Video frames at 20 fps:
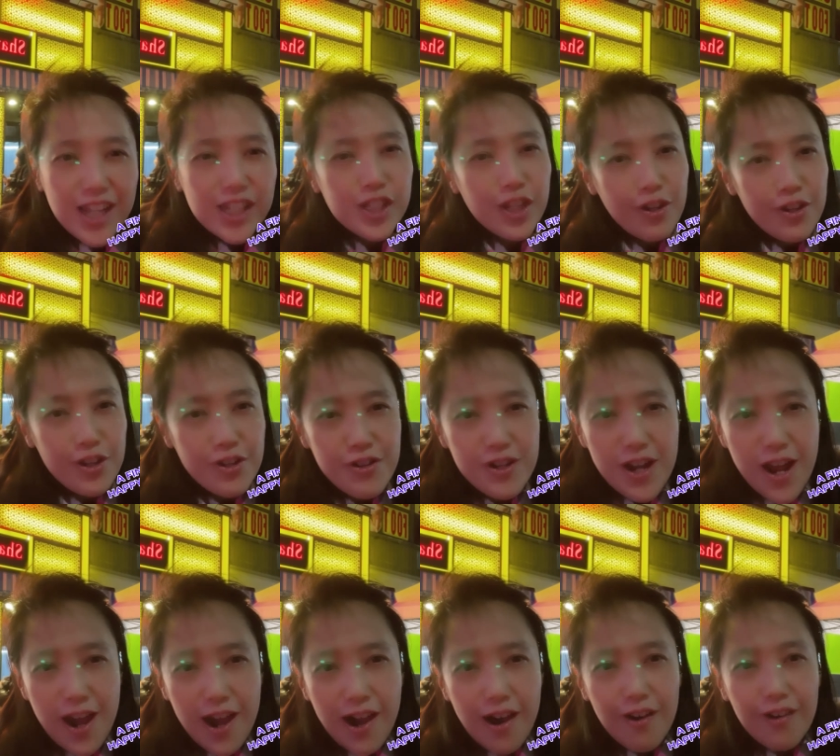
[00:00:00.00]
So you
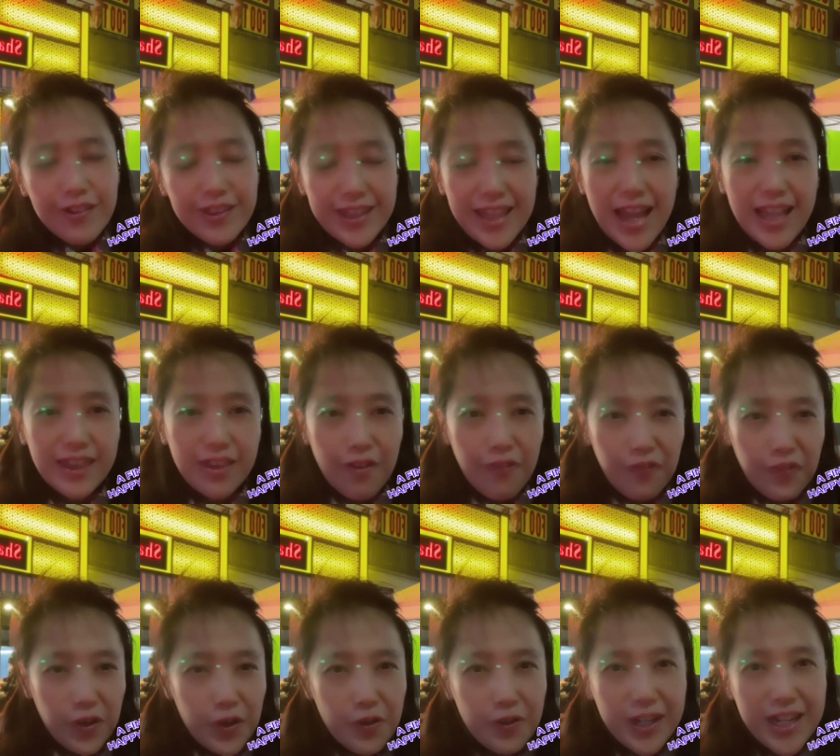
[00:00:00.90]
know that the
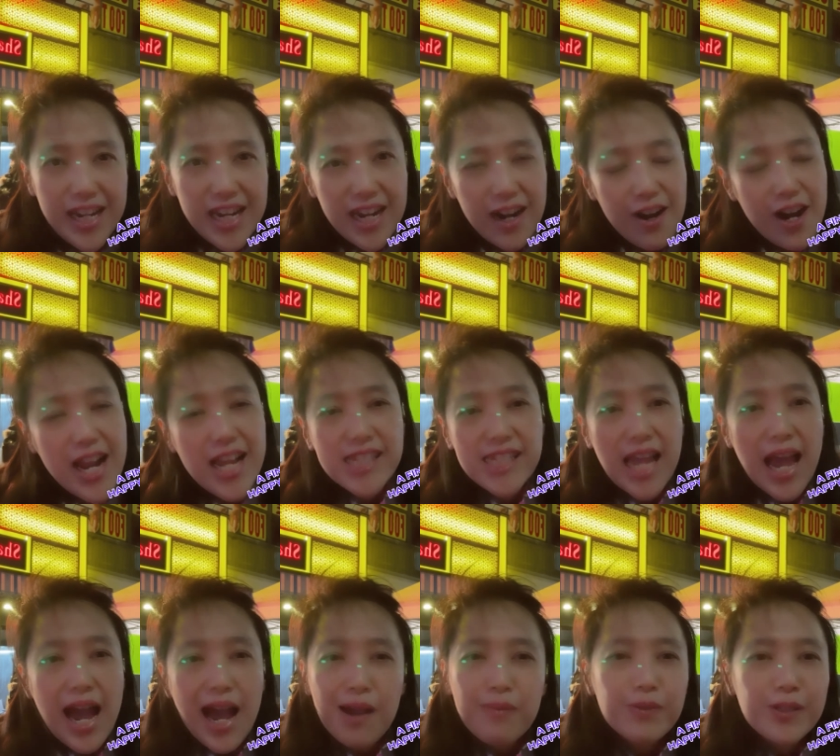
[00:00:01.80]
food here is
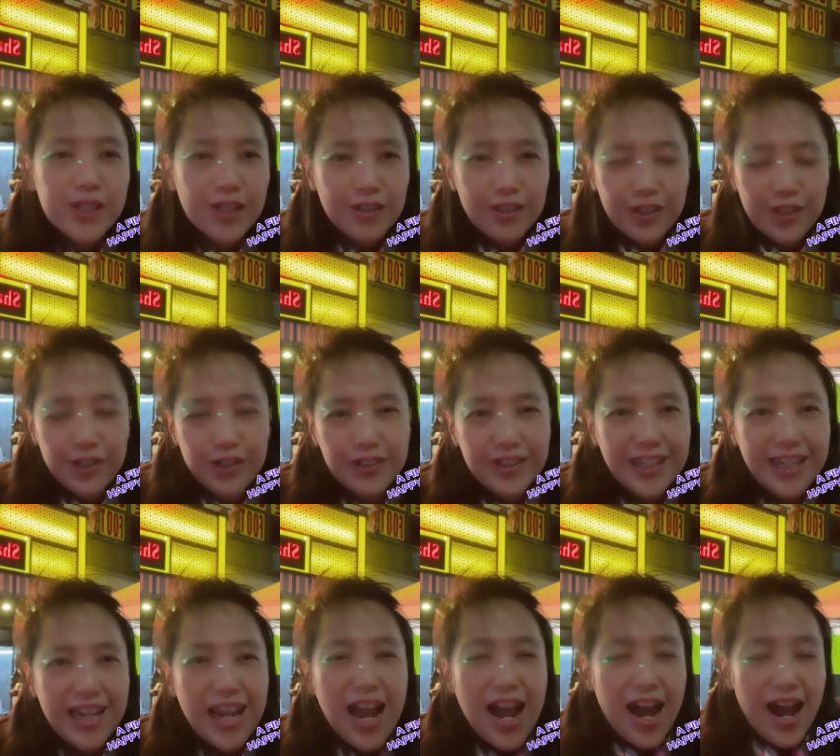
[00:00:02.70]

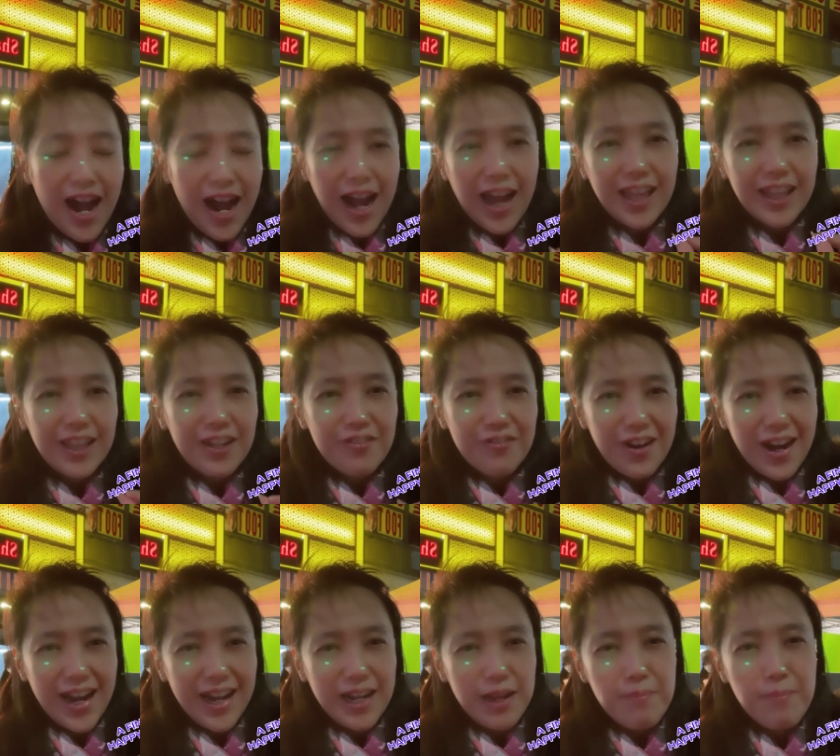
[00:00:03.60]
absolutely highly
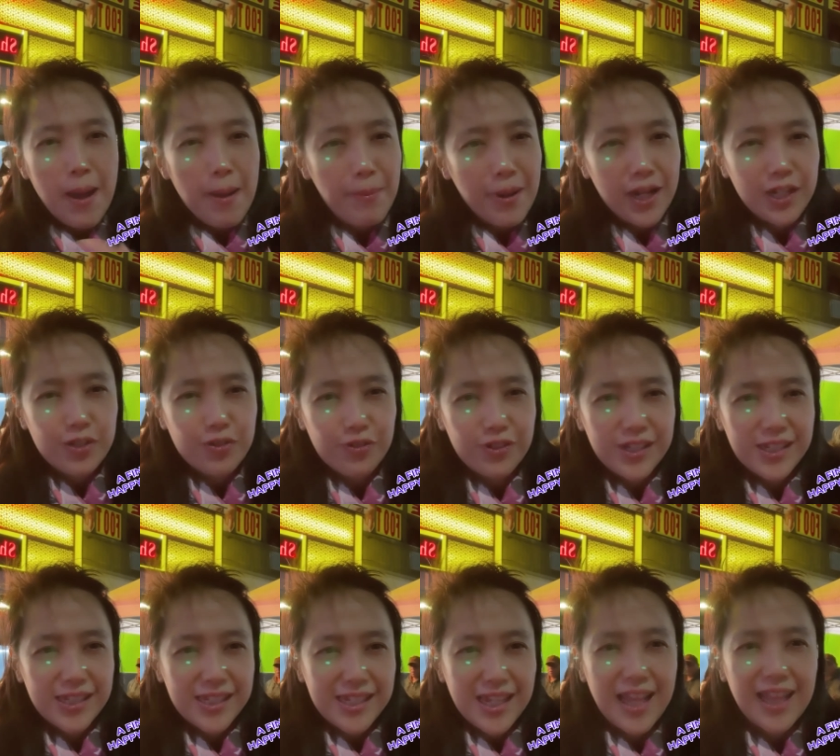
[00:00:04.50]
rated by
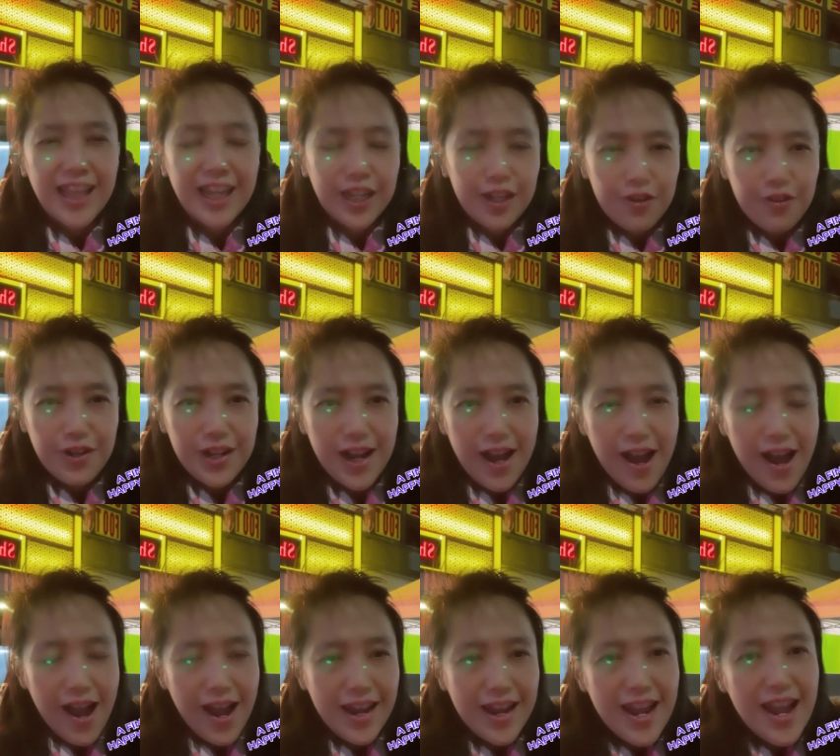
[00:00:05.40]
patrons like you and
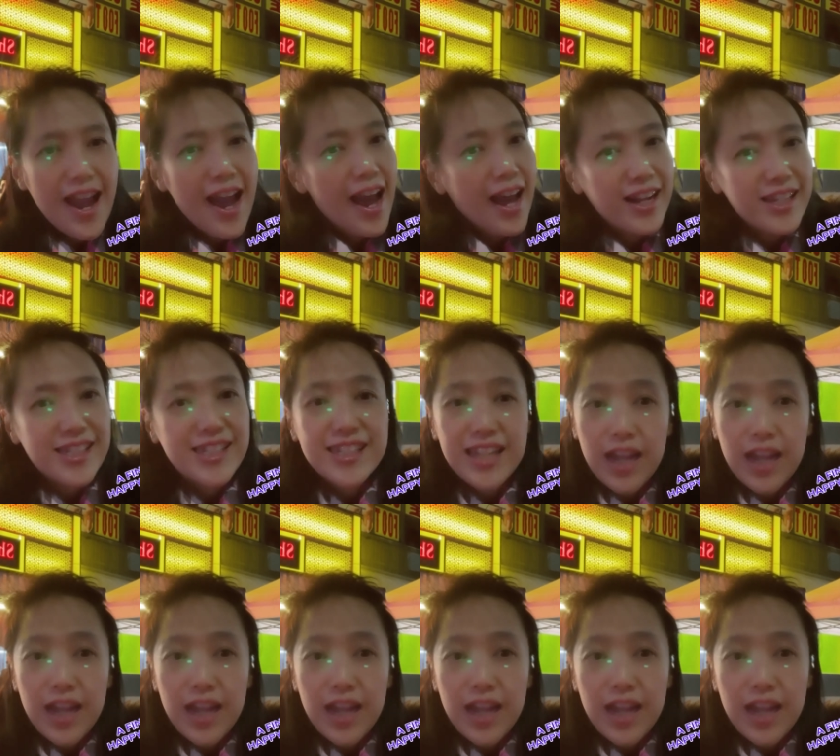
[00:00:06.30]
I, and it's